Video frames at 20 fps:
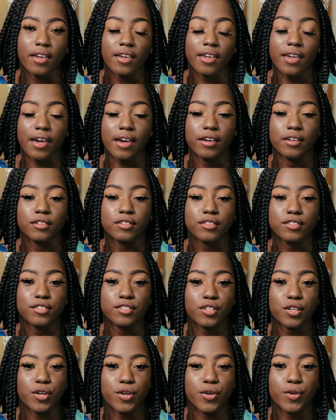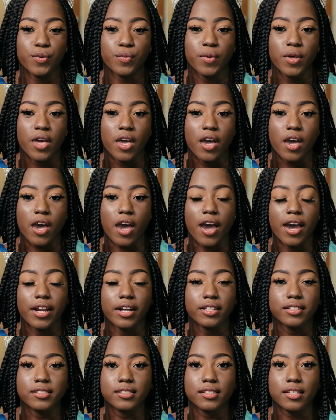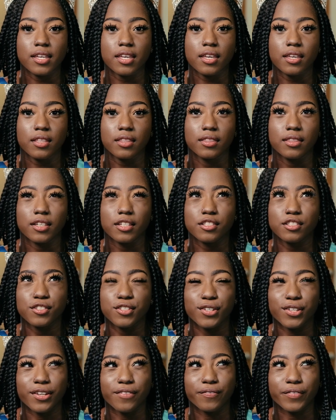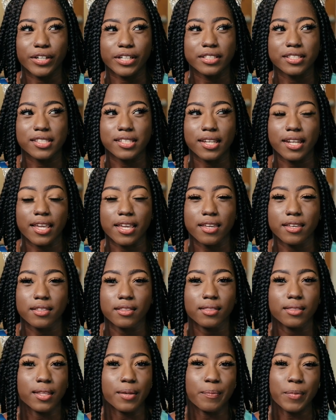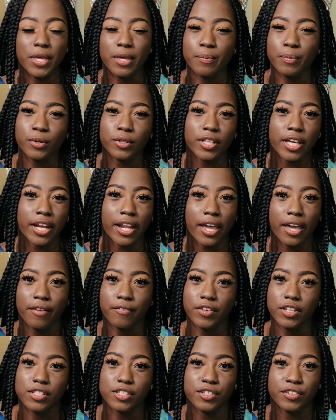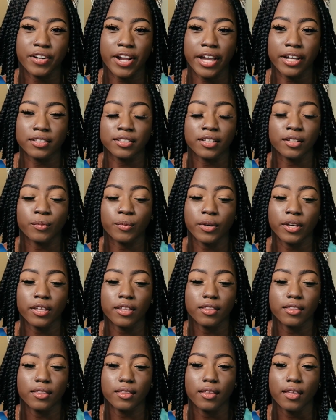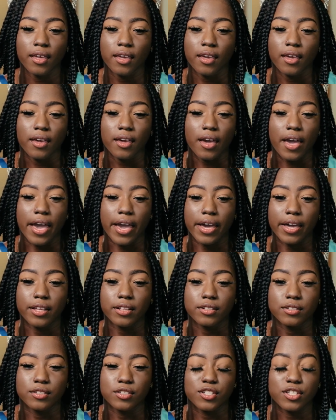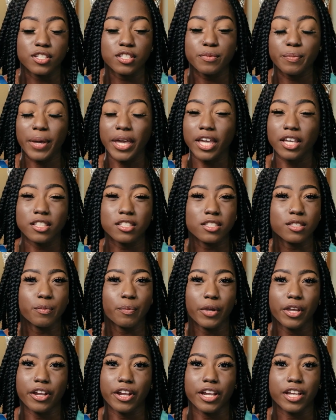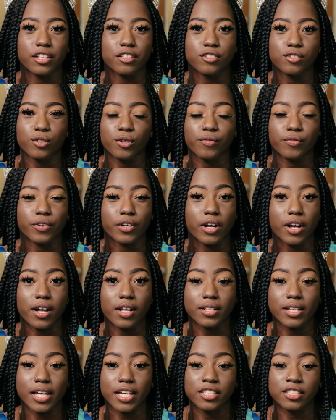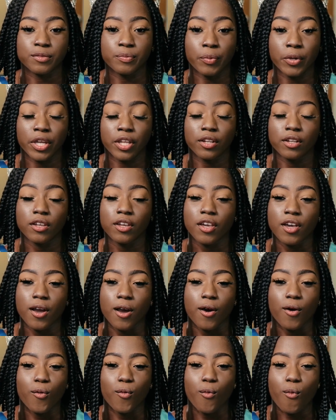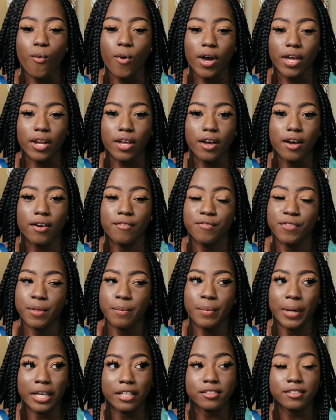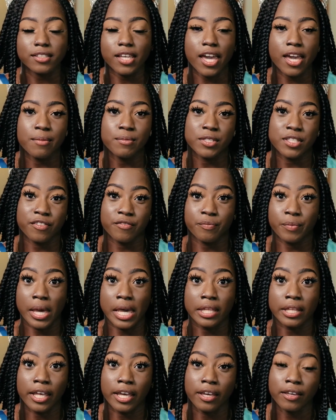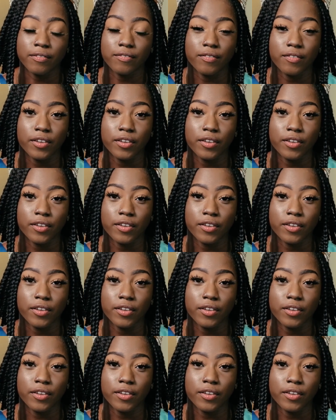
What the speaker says: Yeah, so honestly, this university, the people that I have interacted with, and just my experience overall has been one of the best times of my life.